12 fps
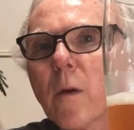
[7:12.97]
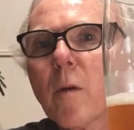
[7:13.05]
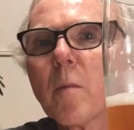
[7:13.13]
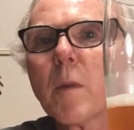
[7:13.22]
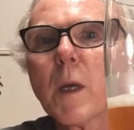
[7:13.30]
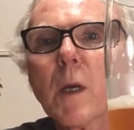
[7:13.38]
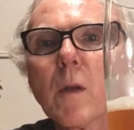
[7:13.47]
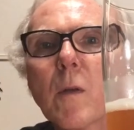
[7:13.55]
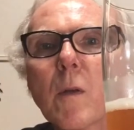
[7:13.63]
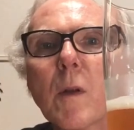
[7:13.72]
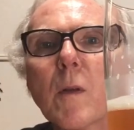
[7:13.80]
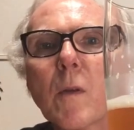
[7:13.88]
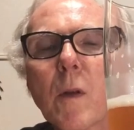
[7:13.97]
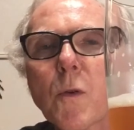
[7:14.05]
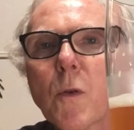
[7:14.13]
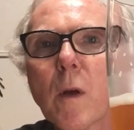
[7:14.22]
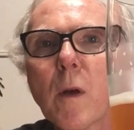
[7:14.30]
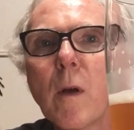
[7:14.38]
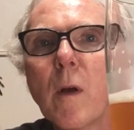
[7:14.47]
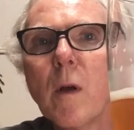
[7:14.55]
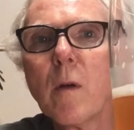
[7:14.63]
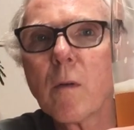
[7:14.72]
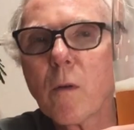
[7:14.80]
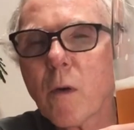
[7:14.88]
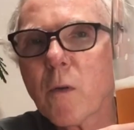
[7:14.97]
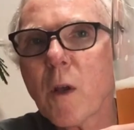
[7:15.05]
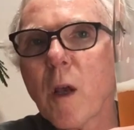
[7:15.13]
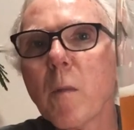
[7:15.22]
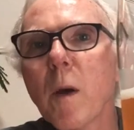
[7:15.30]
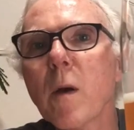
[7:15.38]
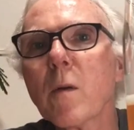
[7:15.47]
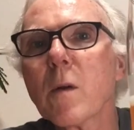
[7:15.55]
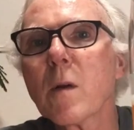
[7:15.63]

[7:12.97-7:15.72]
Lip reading: a mix. And Citra, of course, came out